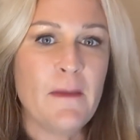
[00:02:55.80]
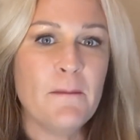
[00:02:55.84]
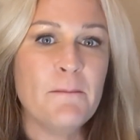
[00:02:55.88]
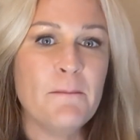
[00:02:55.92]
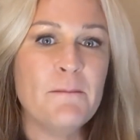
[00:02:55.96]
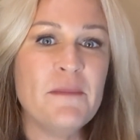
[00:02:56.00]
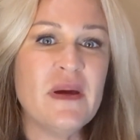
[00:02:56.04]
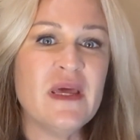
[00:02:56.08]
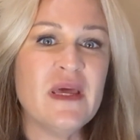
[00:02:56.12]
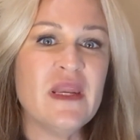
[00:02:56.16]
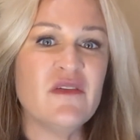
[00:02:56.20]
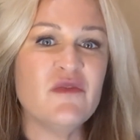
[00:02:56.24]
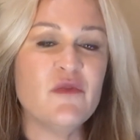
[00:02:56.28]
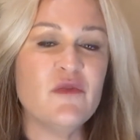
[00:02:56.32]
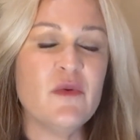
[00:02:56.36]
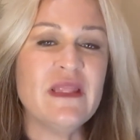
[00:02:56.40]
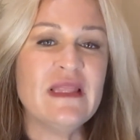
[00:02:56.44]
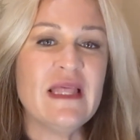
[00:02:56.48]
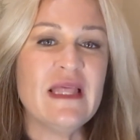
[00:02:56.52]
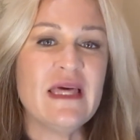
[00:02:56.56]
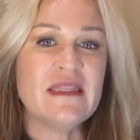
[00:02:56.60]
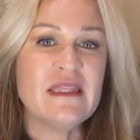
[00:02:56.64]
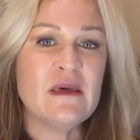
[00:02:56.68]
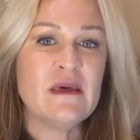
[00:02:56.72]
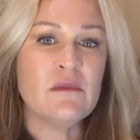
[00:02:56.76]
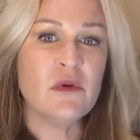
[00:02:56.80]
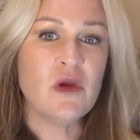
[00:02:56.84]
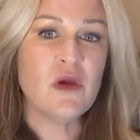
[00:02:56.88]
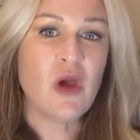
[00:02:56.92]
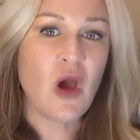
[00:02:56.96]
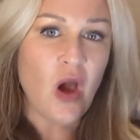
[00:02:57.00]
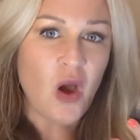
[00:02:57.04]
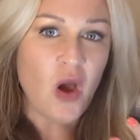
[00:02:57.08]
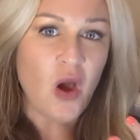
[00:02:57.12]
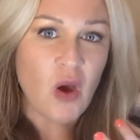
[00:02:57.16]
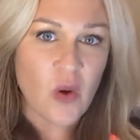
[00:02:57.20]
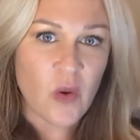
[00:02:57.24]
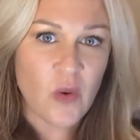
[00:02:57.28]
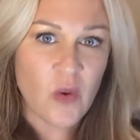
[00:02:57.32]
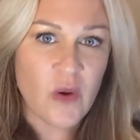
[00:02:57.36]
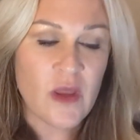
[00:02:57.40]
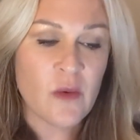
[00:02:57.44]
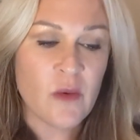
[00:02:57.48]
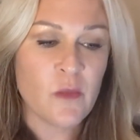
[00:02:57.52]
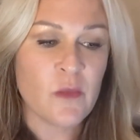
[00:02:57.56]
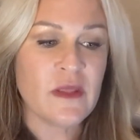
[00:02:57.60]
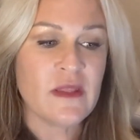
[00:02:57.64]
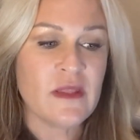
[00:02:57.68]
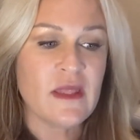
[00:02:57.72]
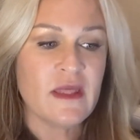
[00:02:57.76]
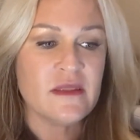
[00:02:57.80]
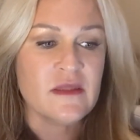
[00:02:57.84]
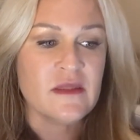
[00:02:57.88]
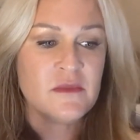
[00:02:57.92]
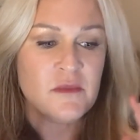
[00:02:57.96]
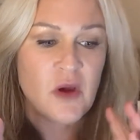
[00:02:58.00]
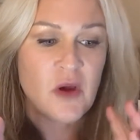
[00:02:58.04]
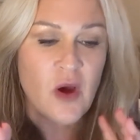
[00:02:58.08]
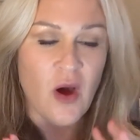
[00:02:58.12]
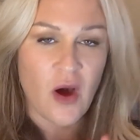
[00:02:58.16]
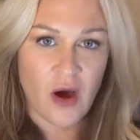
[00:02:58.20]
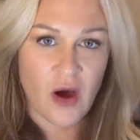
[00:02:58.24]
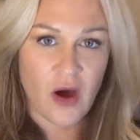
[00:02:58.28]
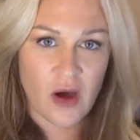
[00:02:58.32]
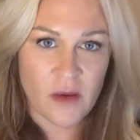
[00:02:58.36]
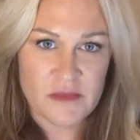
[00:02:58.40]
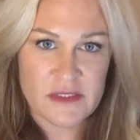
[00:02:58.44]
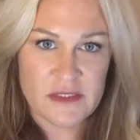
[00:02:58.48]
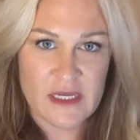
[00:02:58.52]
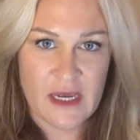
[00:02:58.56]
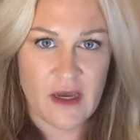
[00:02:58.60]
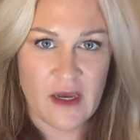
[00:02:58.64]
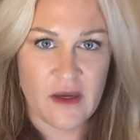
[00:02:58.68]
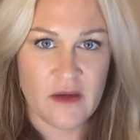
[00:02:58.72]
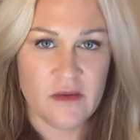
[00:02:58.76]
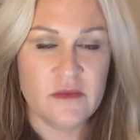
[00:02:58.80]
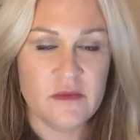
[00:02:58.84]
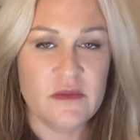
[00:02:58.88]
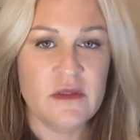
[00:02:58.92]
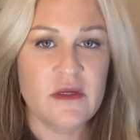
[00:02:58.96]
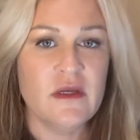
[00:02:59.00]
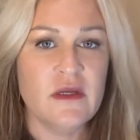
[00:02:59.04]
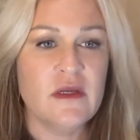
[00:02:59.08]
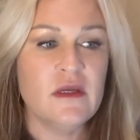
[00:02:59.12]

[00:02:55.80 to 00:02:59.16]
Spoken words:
But if we let them go and we let them calm down,